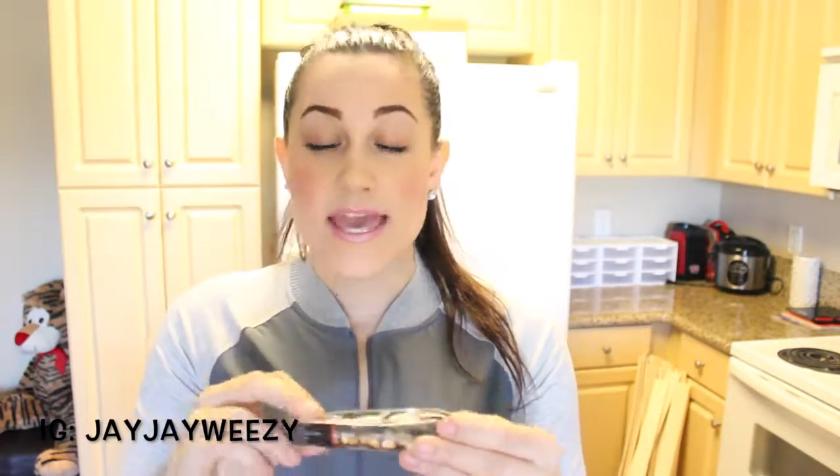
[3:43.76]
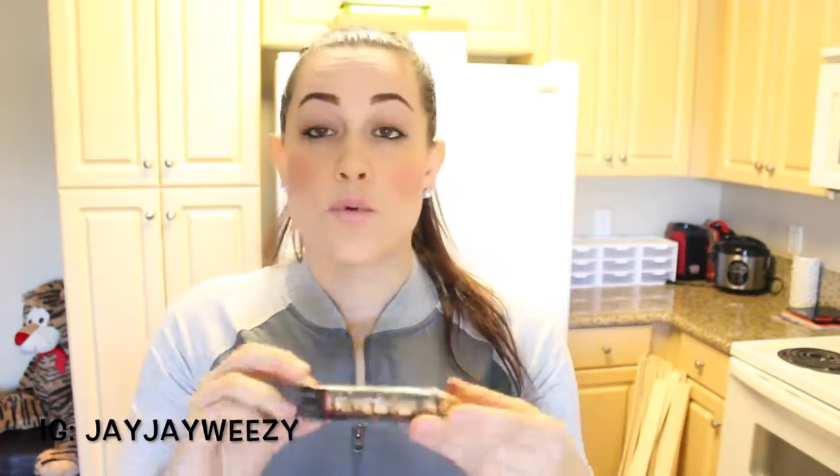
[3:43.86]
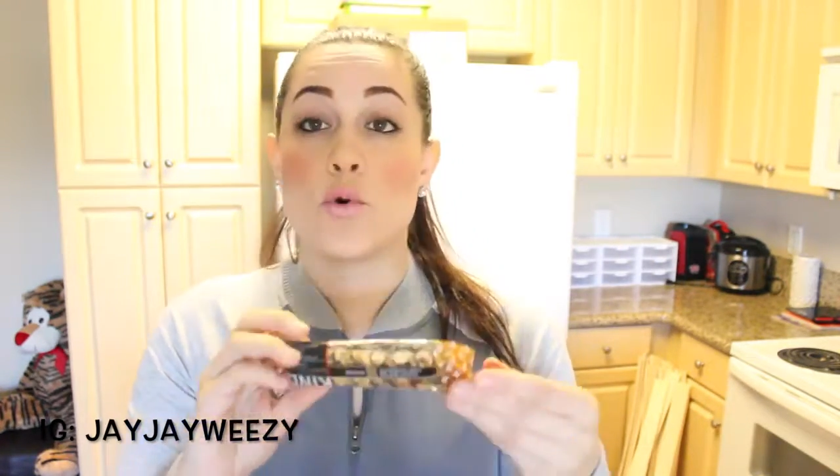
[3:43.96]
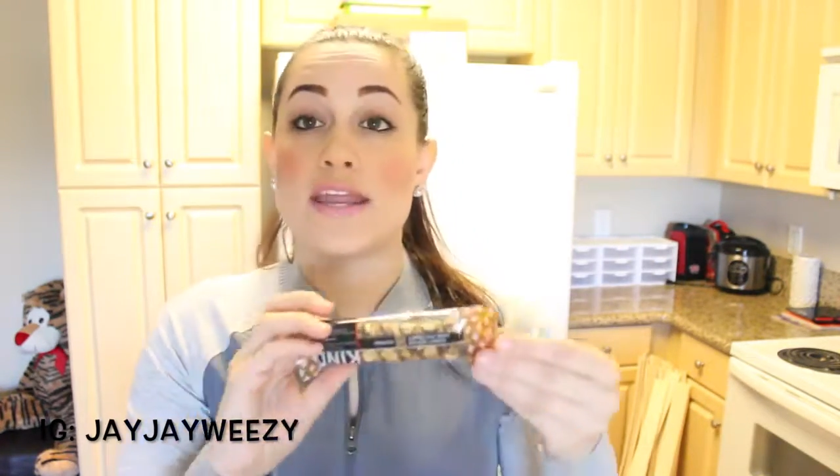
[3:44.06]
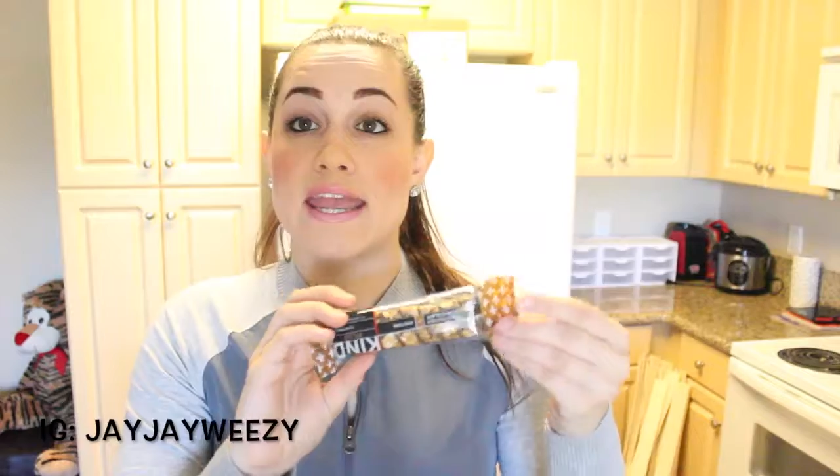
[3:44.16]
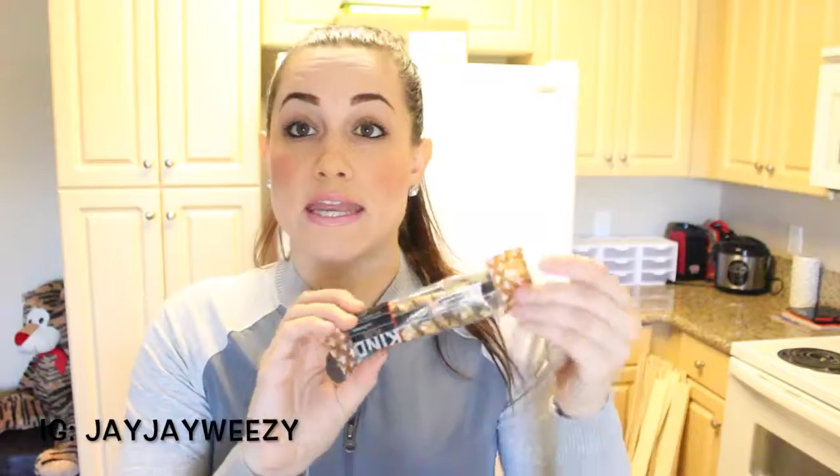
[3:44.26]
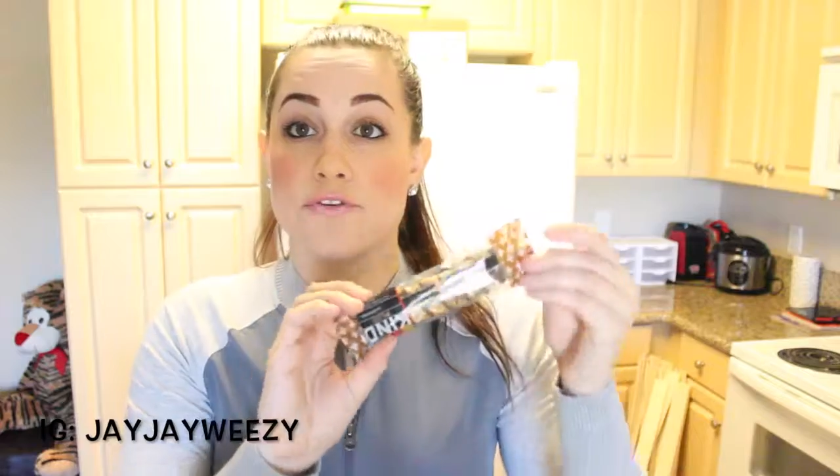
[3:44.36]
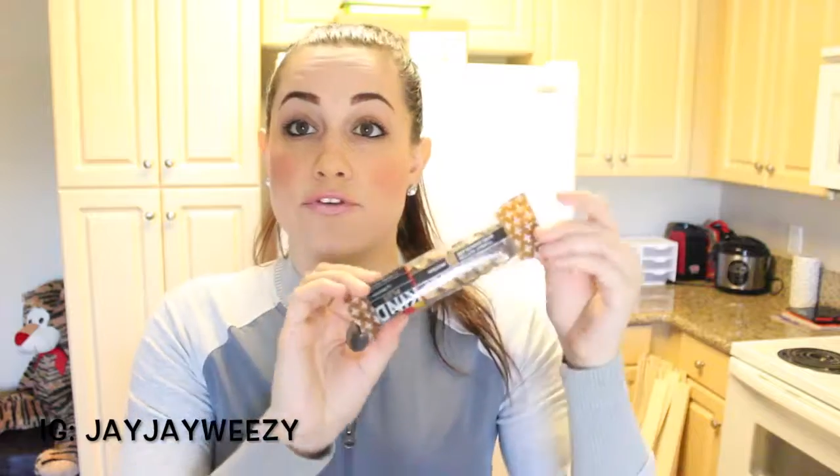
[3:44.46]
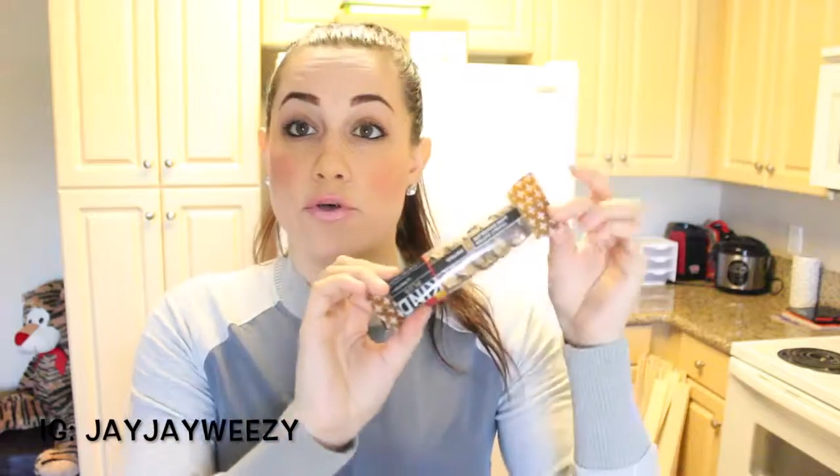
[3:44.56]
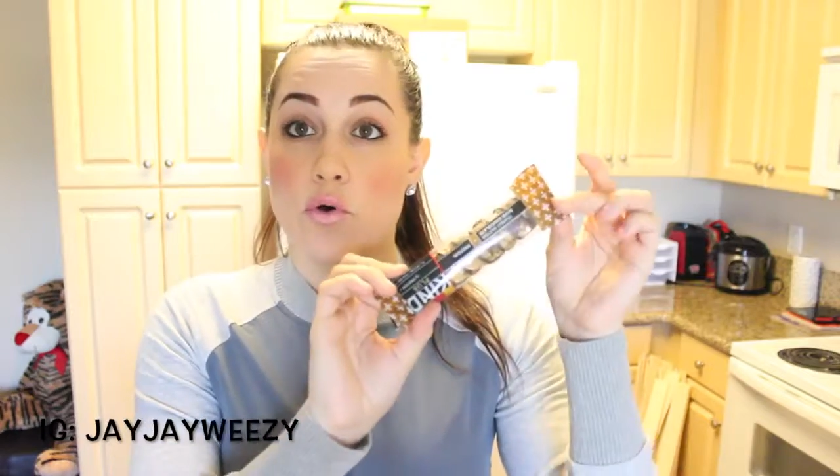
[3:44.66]
Yeah,
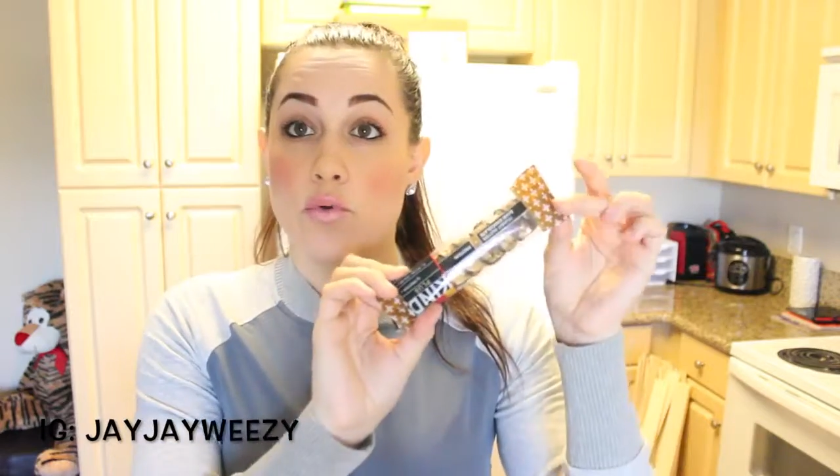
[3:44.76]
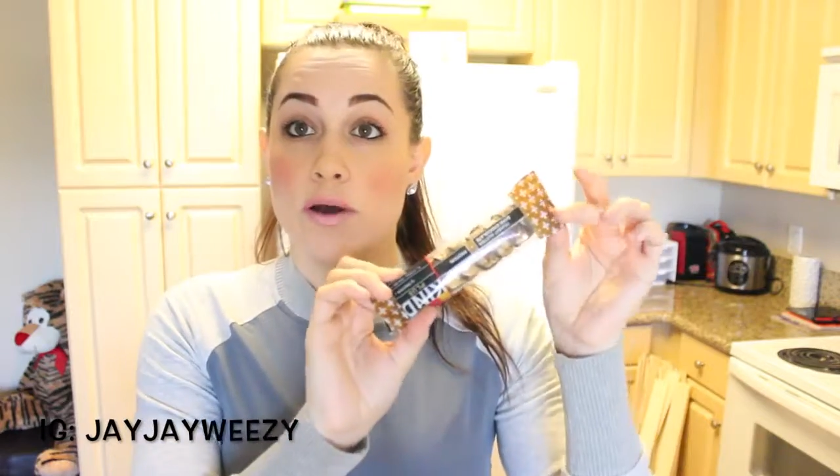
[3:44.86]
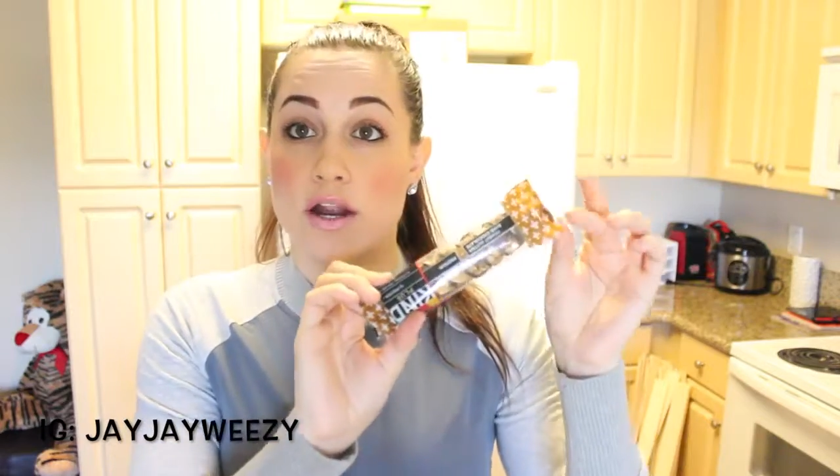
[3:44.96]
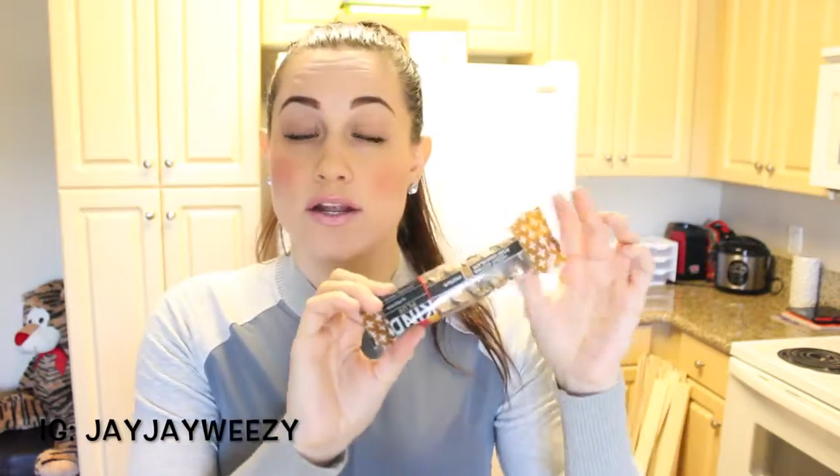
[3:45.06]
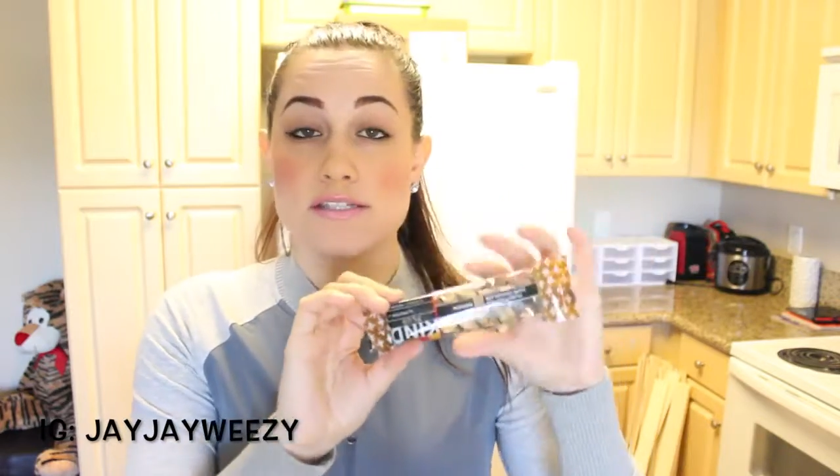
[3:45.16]
180 for the whole bar.